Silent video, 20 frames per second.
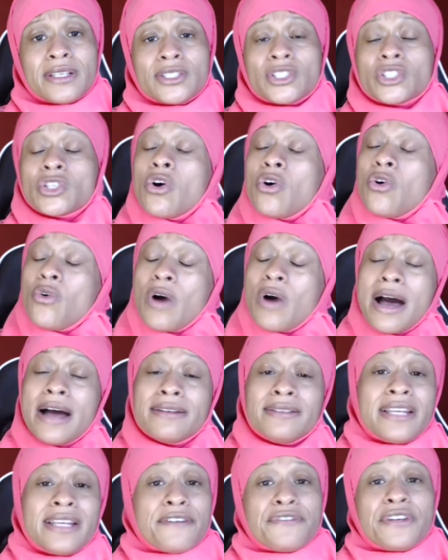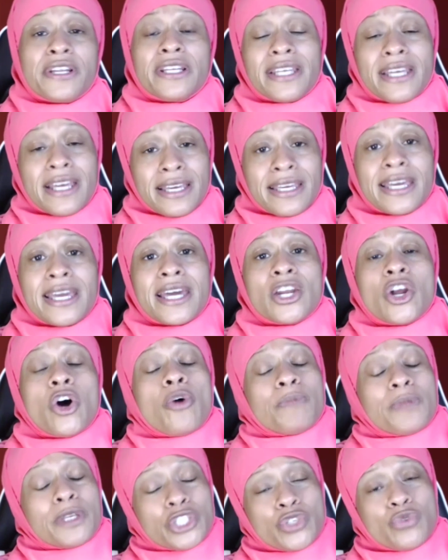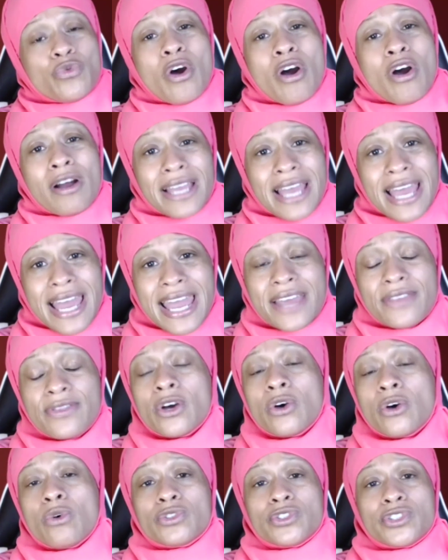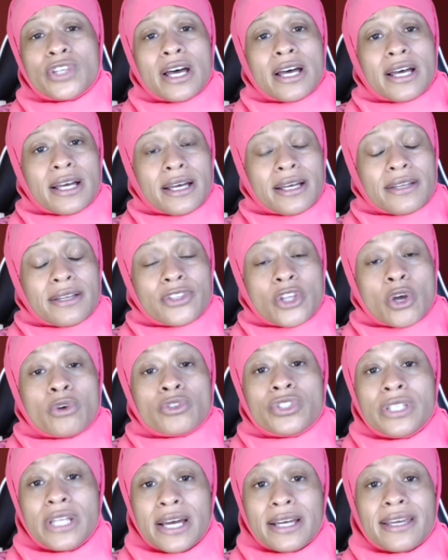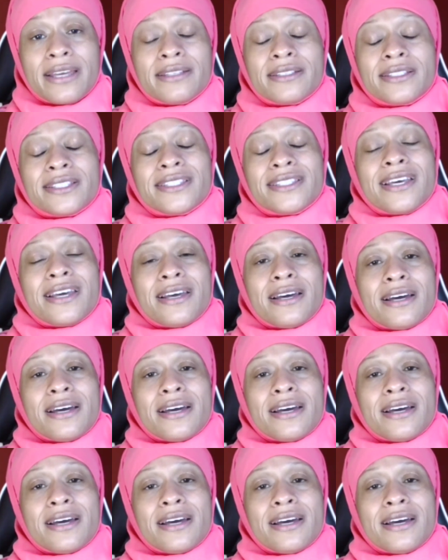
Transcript: So I definitely again hope that you all gain those uh, those nuggets